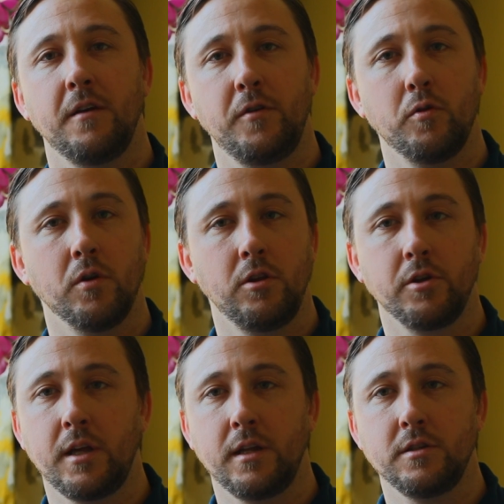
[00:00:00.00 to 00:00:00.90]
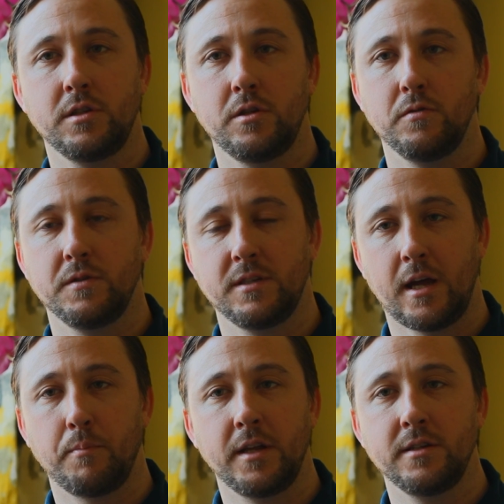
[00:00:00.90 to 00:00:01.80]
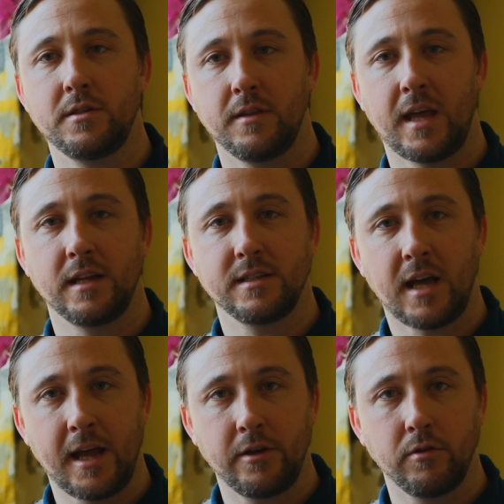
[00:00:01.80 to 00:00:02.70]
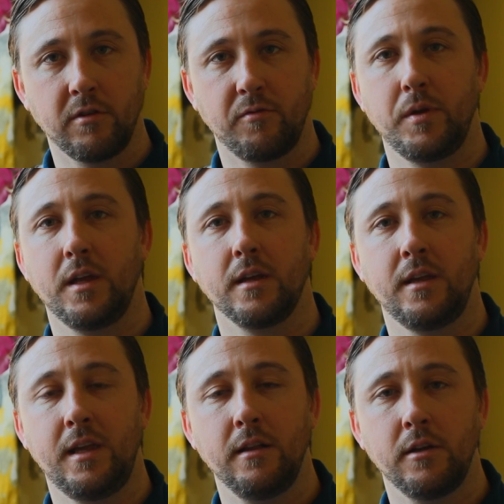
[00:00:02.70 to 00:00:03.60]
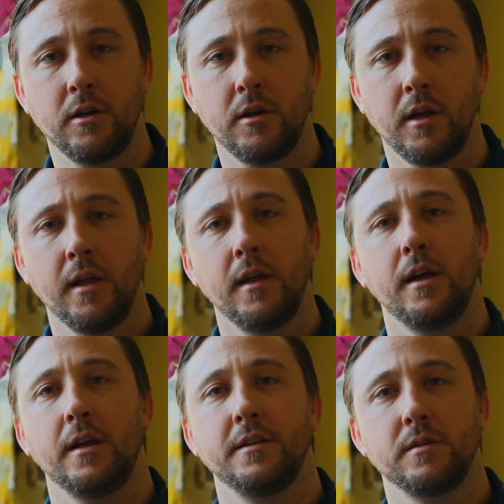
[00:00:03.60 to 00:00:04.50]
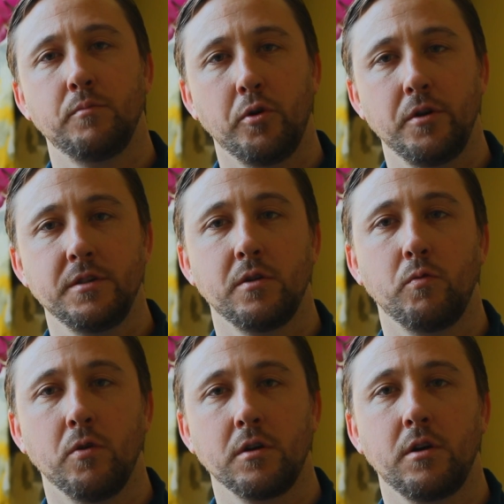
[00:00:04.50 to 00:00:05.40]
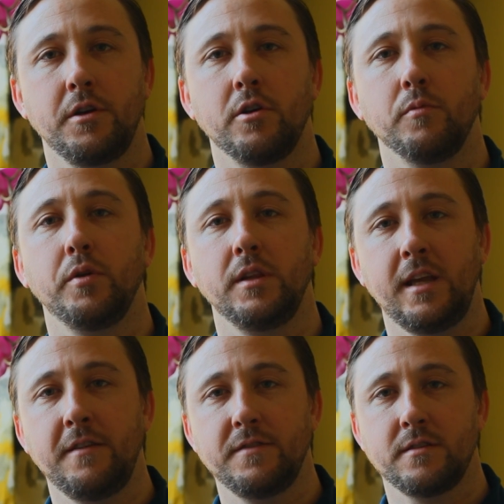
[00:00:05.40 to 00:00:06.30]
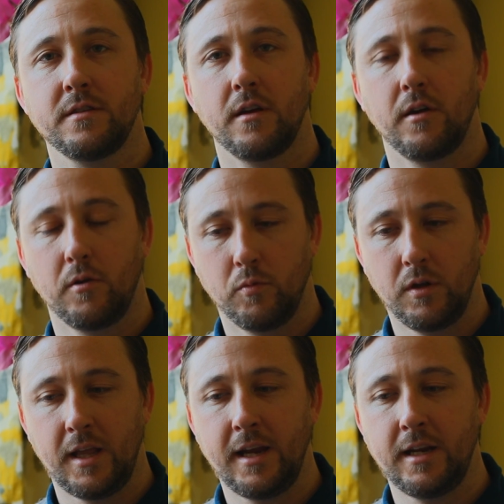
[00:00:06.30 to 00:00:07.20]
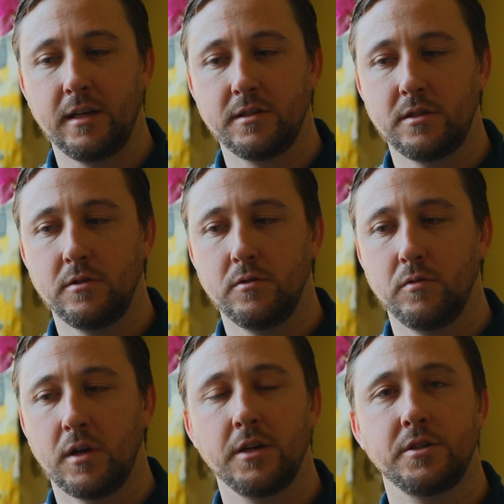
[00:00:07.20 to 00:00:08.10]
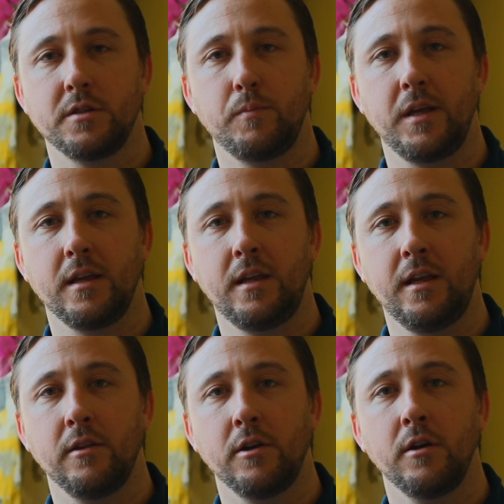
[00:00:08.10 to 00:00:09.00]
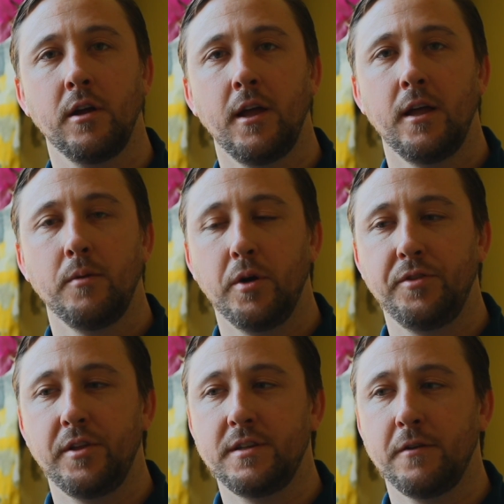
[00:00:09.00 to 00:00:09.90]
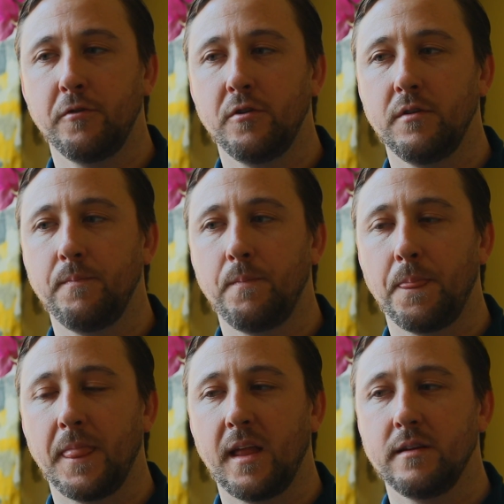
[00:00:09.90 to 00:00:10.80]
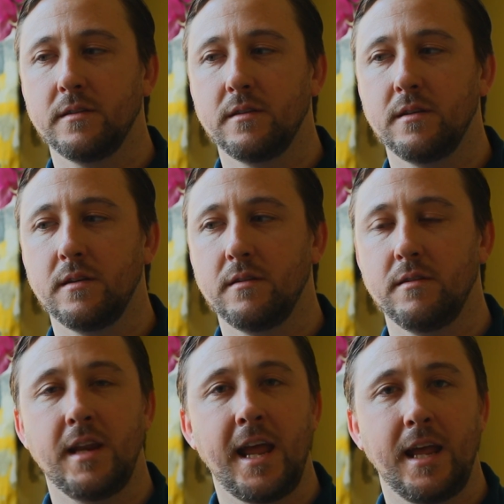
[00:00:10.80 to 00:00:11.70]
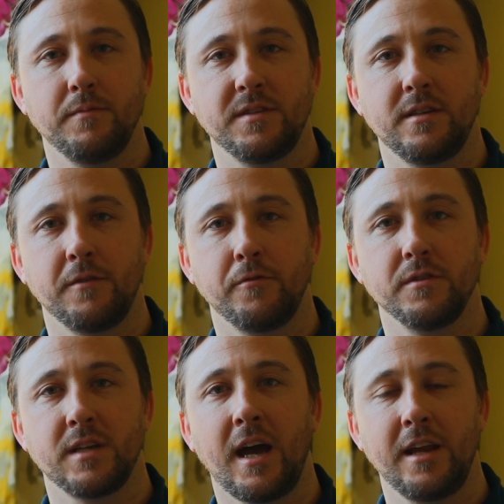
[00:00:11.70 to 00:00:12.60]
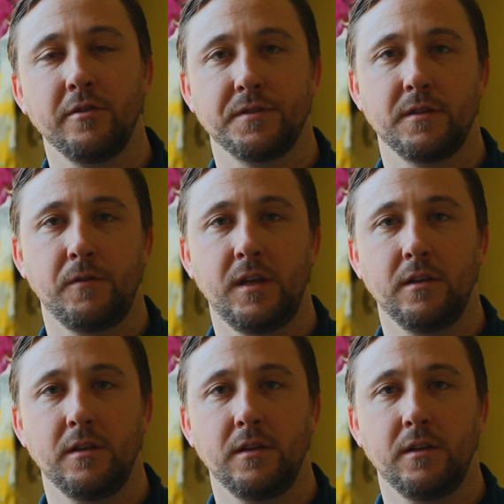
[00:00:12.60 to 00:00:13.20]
If you are looking to step into that title of being a healer, it is important to work on your beliefs relating to not just being a healer, but the different names, the different titles of